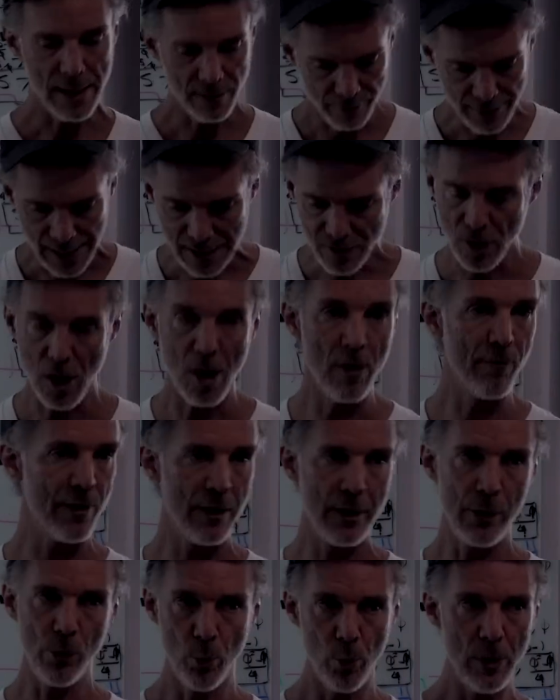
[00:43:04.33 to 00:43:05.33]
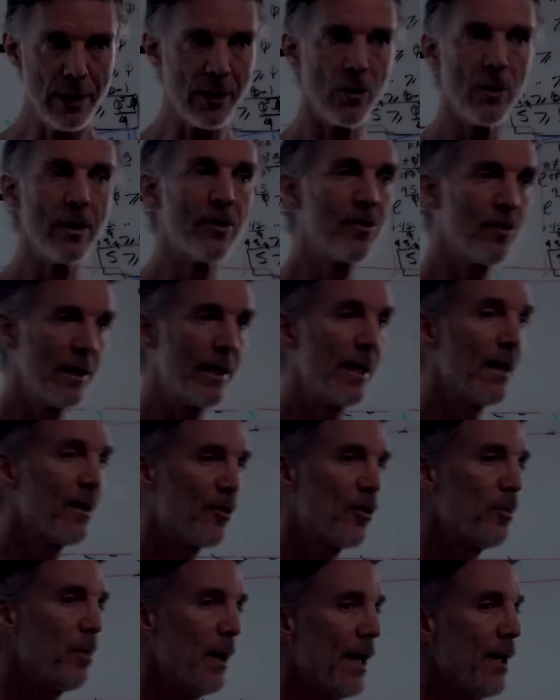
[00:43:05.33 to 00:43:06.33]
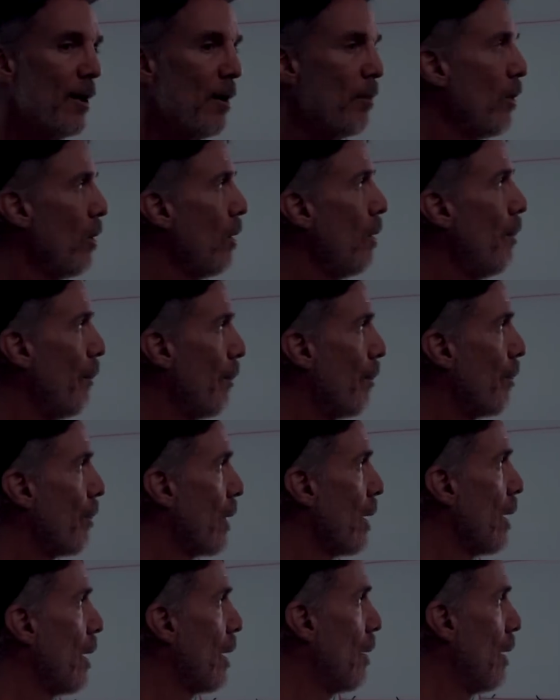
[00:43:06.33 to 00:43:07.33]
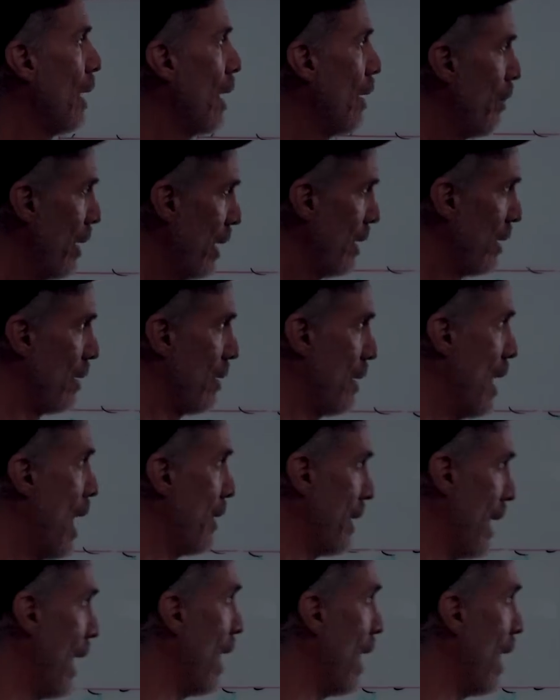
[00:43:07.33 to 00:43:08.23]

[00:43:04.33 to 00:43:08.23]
that's all very rigorously explainable, but not